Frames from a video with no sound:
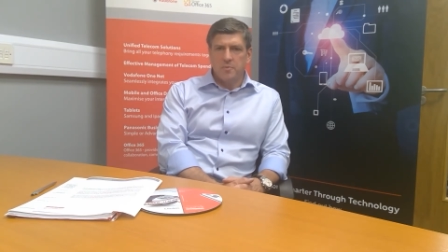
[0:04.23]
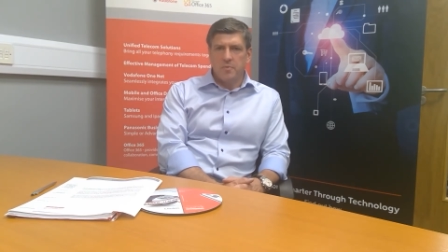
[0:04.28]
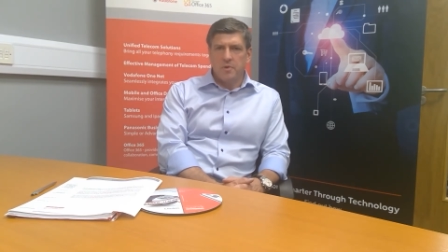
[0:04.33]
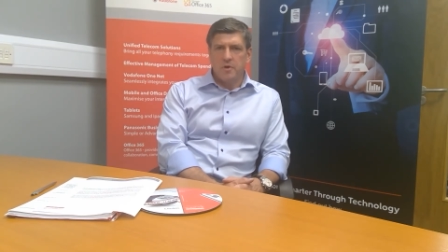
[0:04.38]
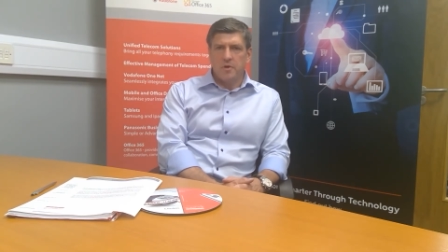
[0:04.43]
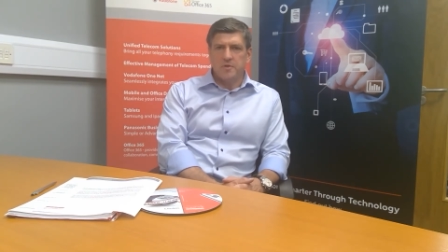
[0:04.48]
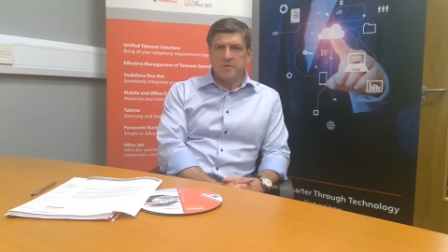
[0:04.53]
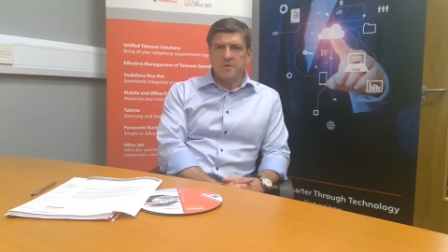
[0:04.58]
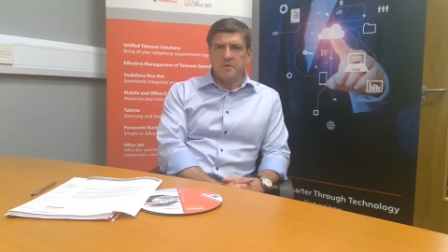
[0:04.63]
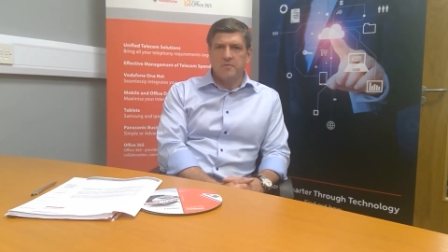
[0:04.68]

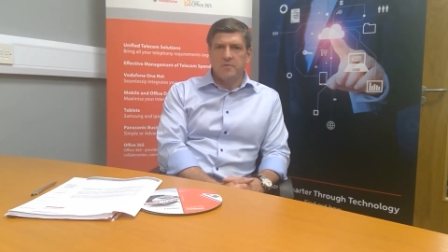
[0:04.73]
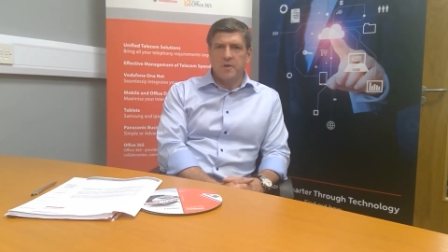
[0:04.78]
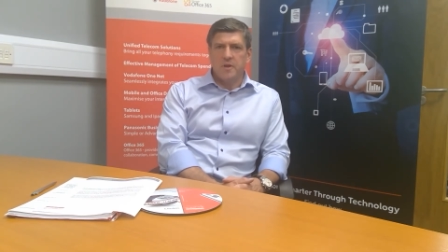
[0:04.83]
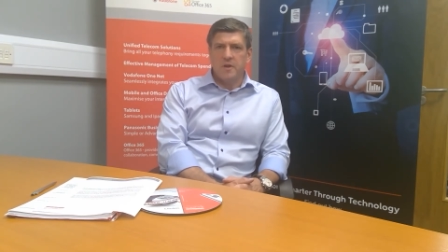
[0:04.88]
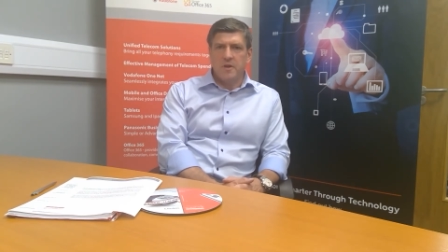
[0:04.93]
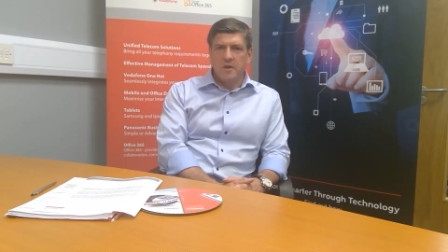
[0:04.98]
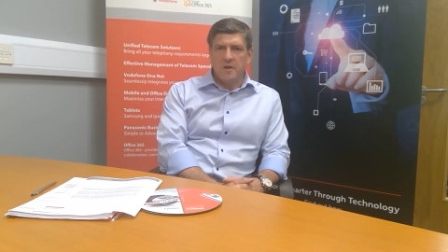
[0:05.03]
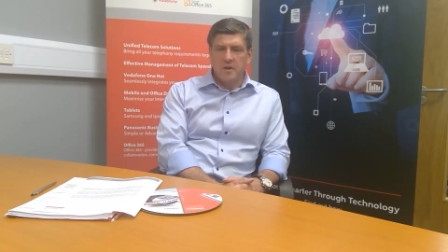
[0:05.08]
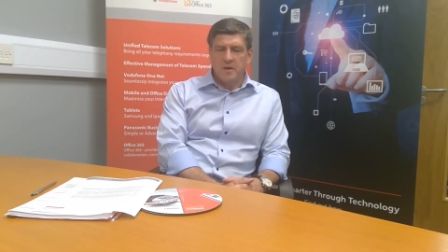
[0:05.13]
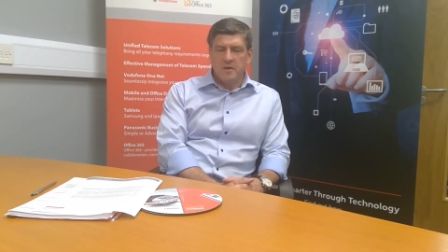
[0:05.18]
part of
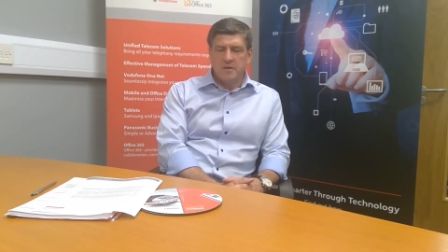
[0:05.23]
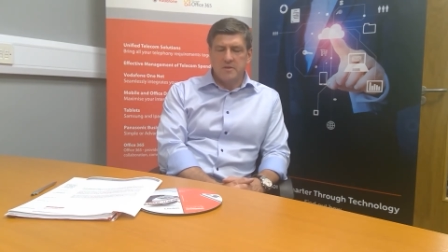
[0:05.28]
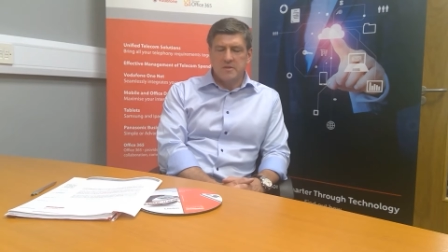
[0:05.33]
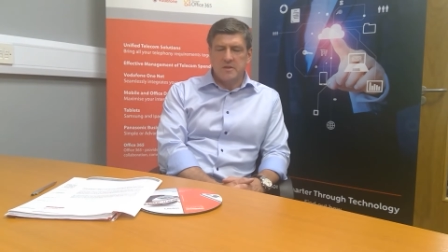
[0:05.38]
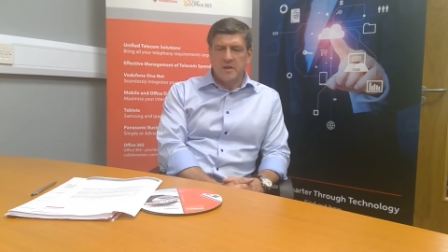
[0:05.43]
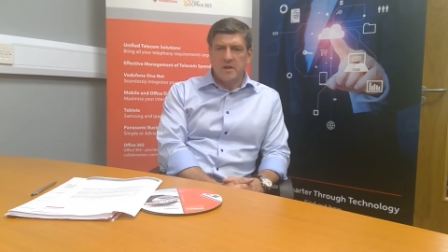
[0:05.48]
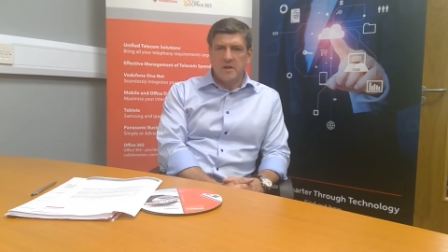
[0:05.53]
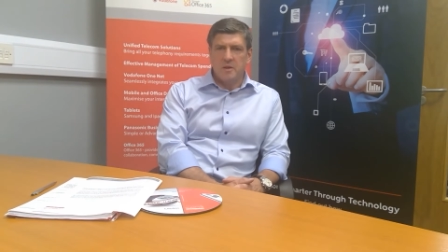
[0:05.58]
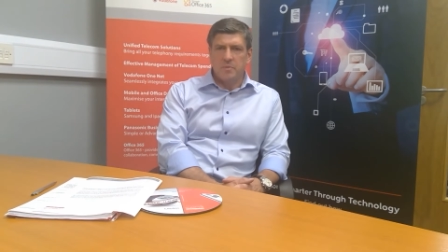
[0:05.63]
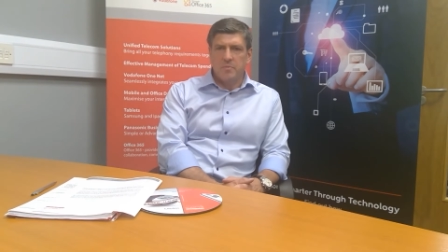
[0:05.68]
the
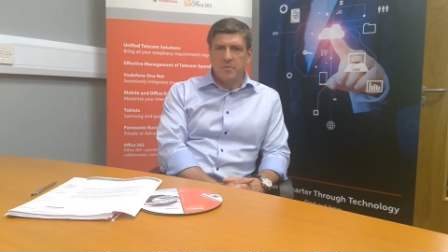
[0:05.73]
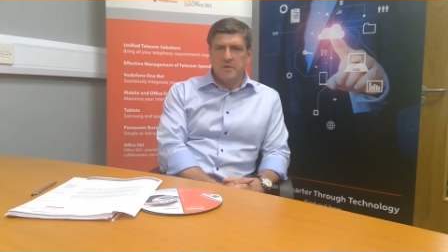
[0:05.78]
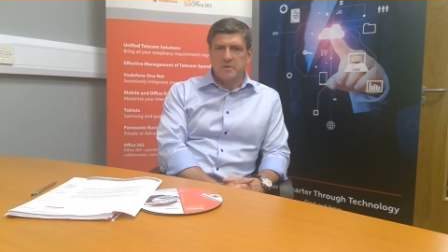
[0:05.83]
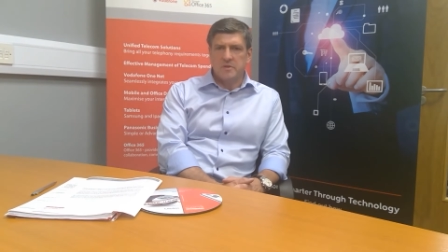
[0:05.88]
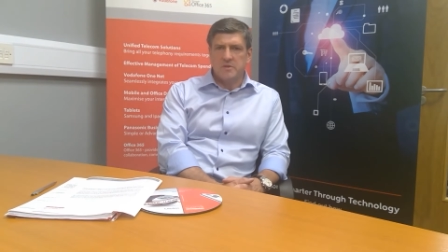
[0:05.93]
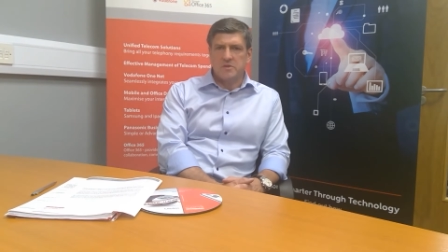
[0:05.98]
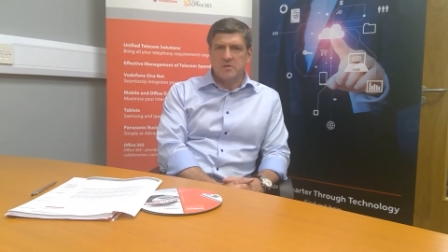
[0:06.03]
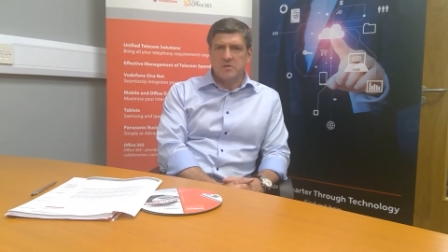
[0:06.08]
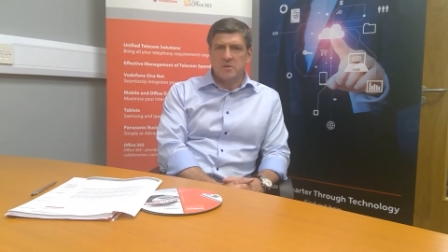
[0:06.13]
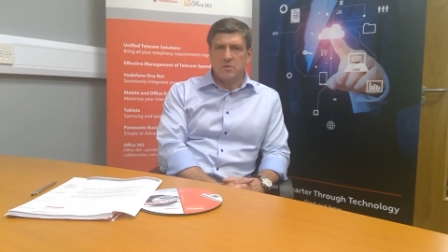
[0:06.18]
inTEC
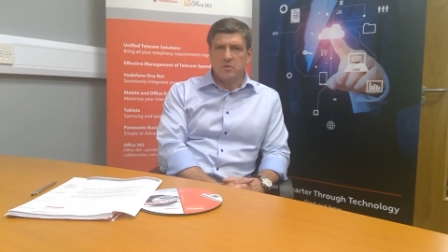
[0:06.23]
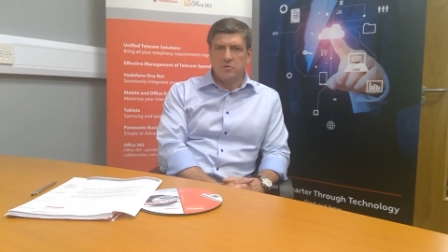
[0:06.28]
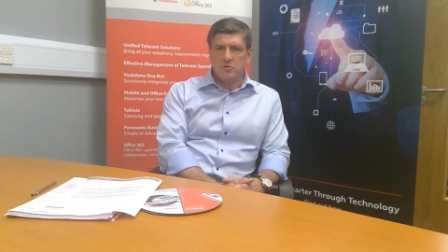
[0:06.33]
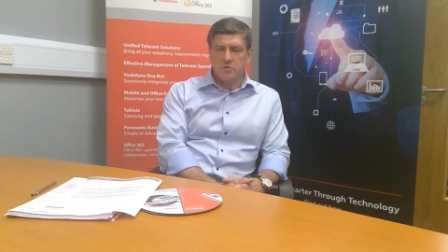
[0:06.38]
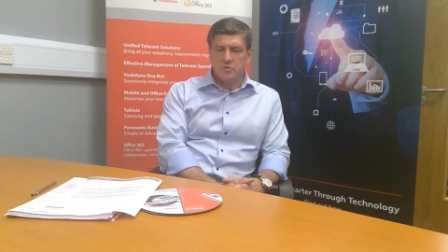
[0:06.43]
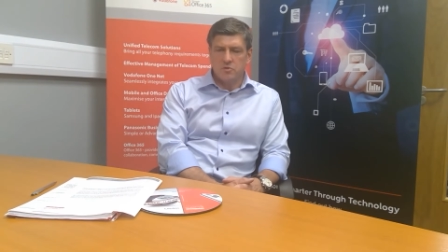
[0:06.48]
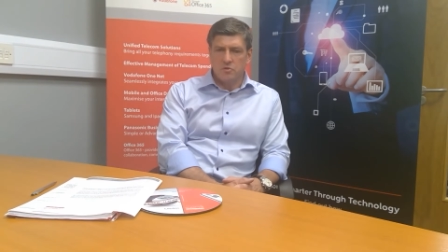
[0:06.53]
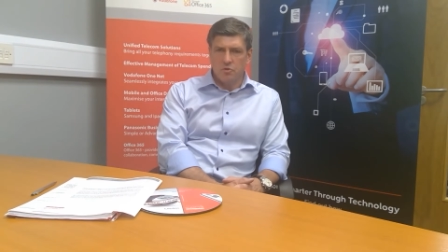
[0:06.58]
Business Solutions